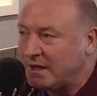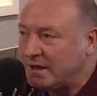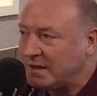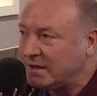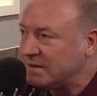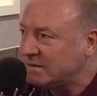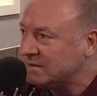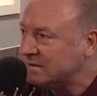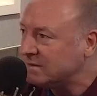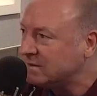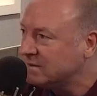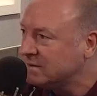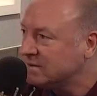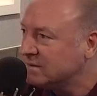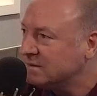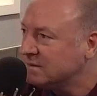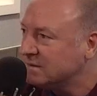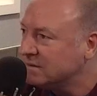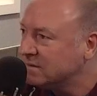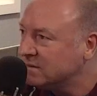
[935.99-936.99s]
And
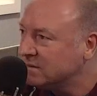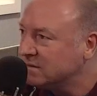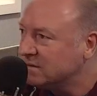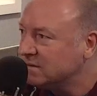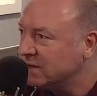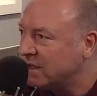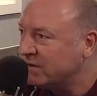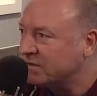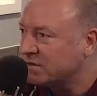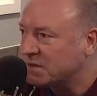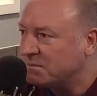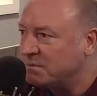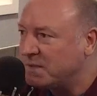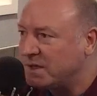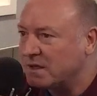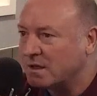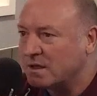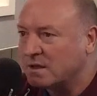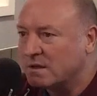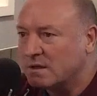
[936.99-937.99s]
Everton
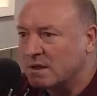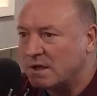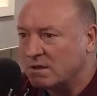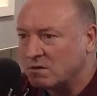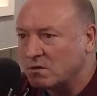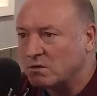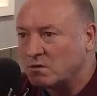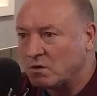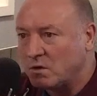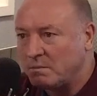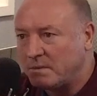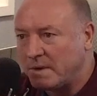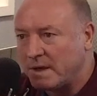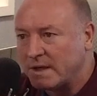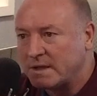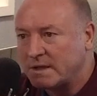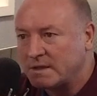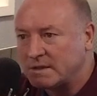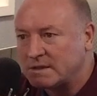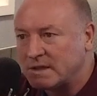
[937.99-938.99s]
made a, a, good
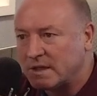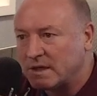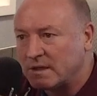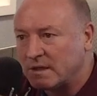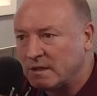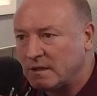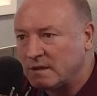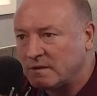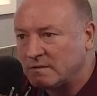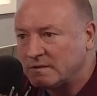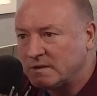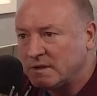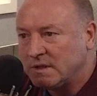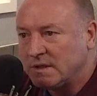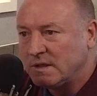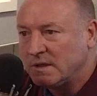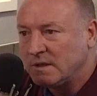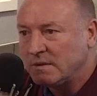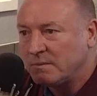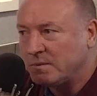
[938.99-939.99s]
comeback in the second half,
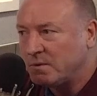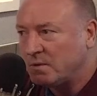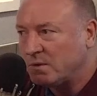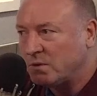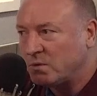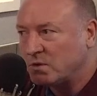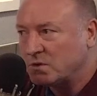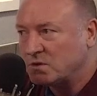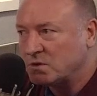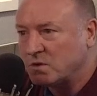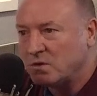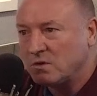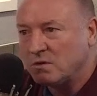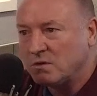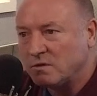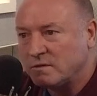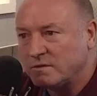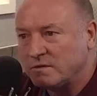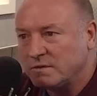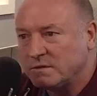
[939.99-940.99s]
but it wasn't good
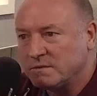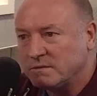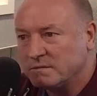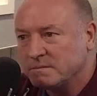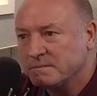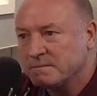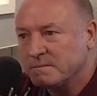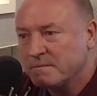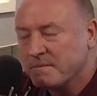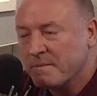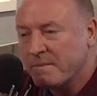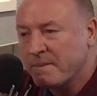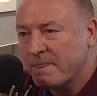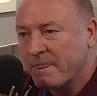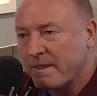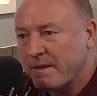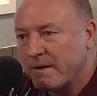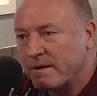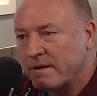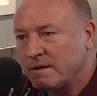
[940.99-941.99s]
enough. And
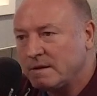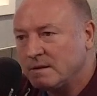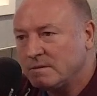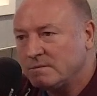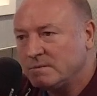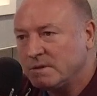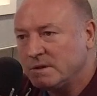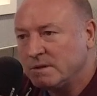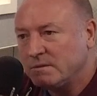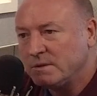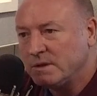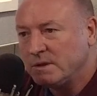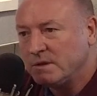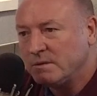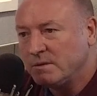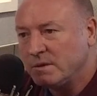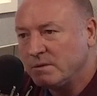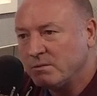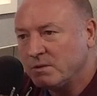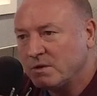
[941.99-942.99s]
um, we,
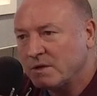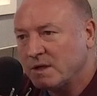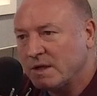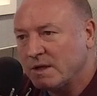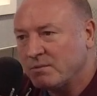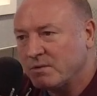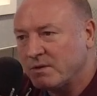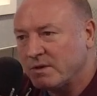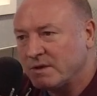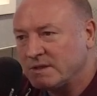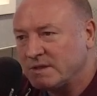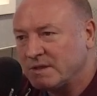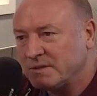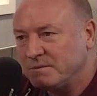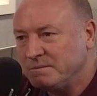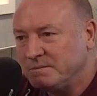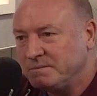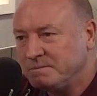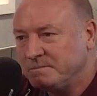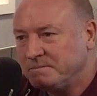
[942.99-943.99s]
we, we won the game 3
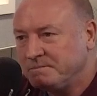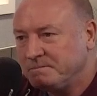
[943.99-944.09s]
2.